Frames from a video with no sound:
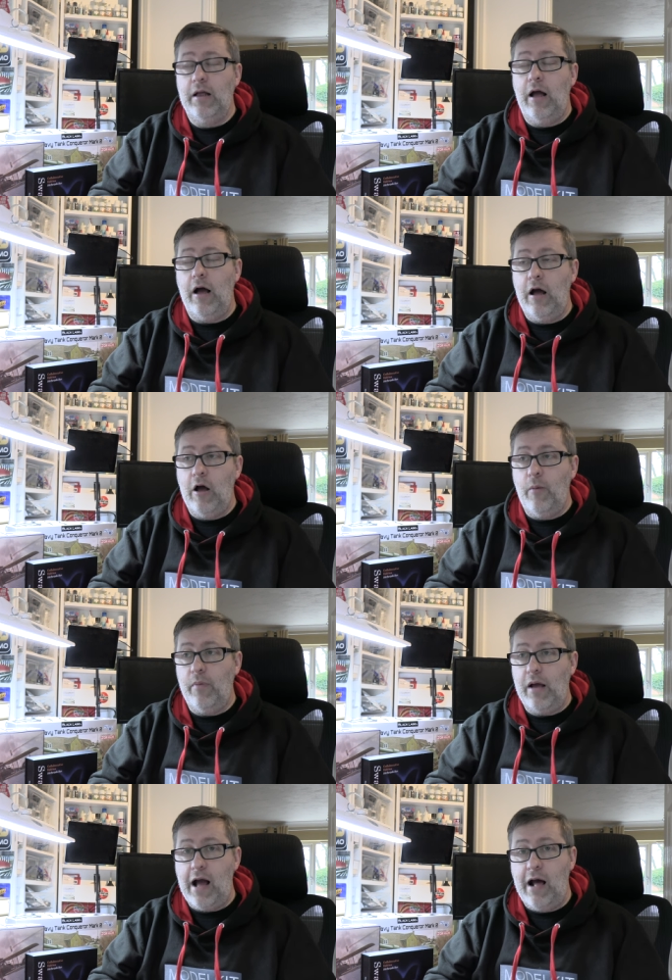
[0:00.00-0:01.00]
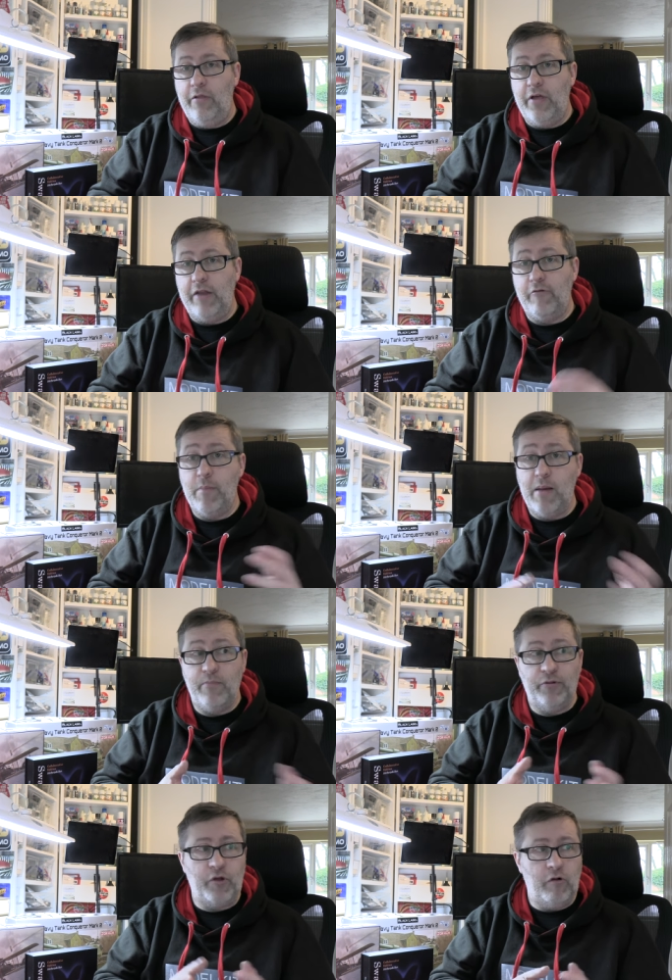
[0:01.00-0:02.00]
Um, and then I
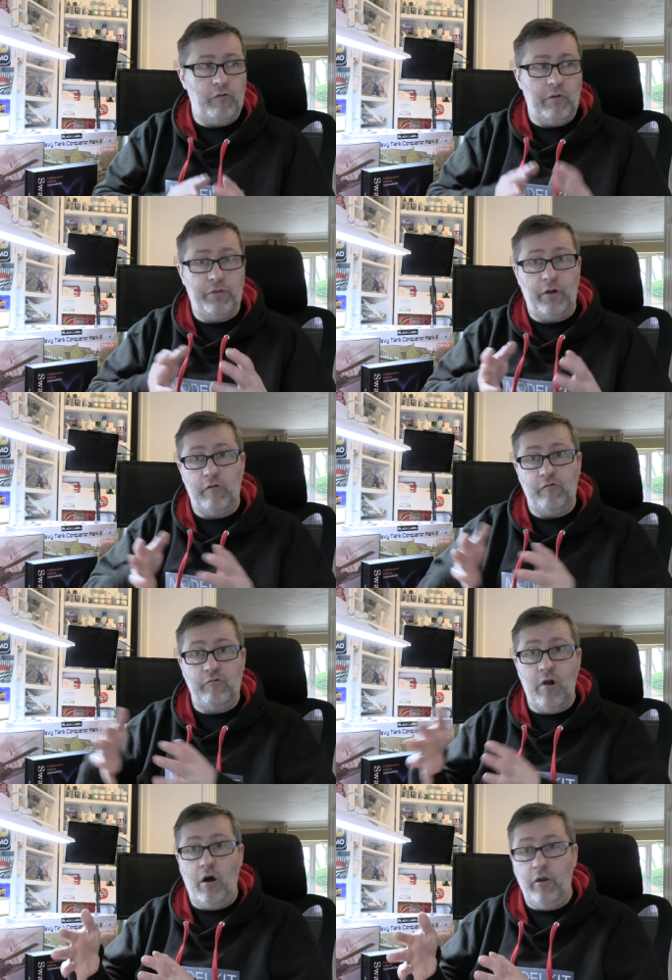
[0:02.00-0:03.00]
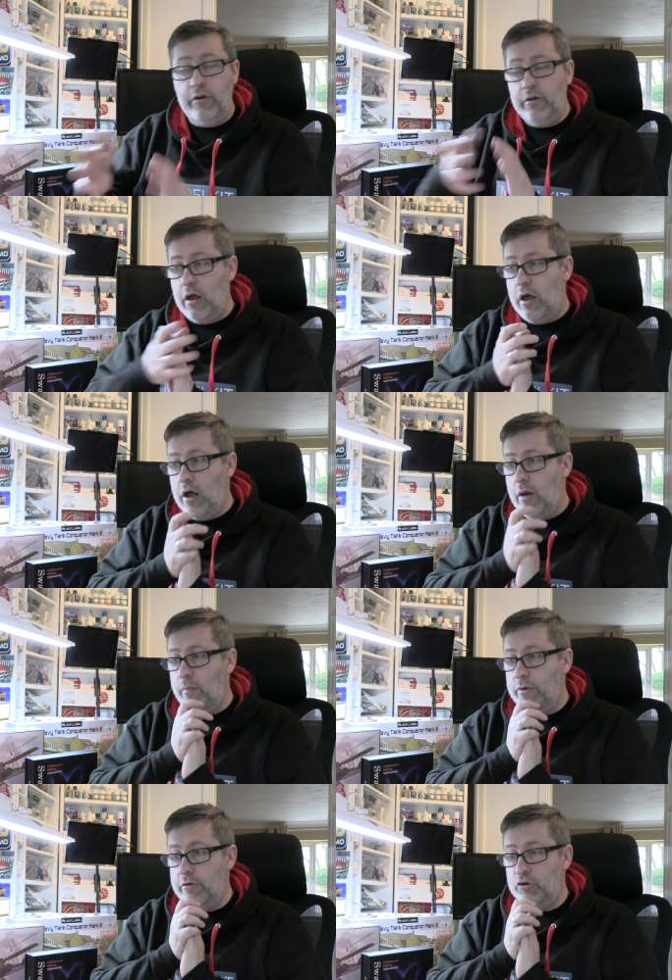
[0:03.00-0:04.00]
remembered that, that Ron
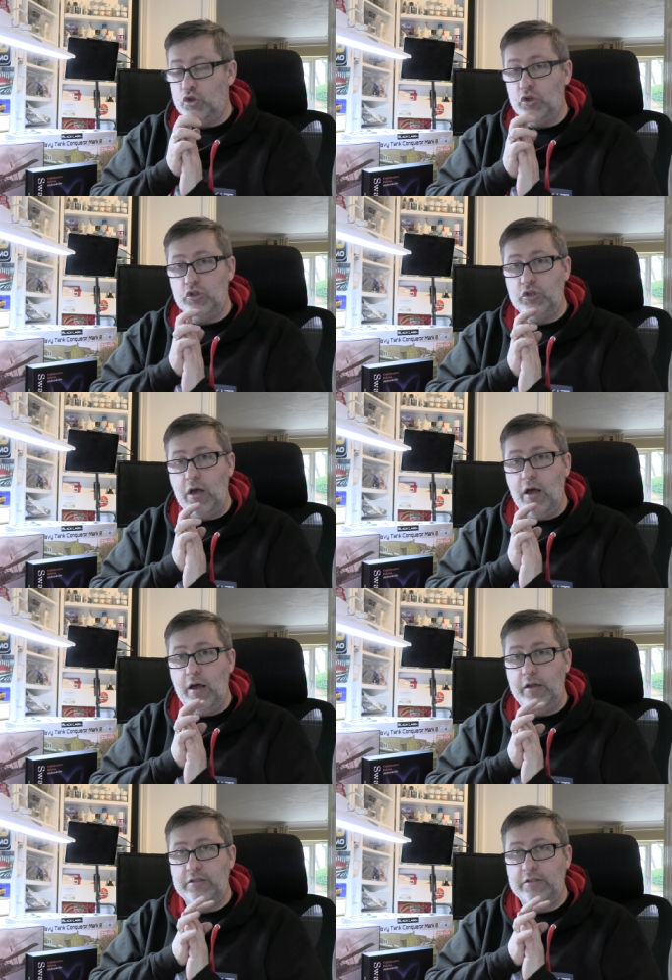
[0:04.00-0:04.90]
um, uses uh,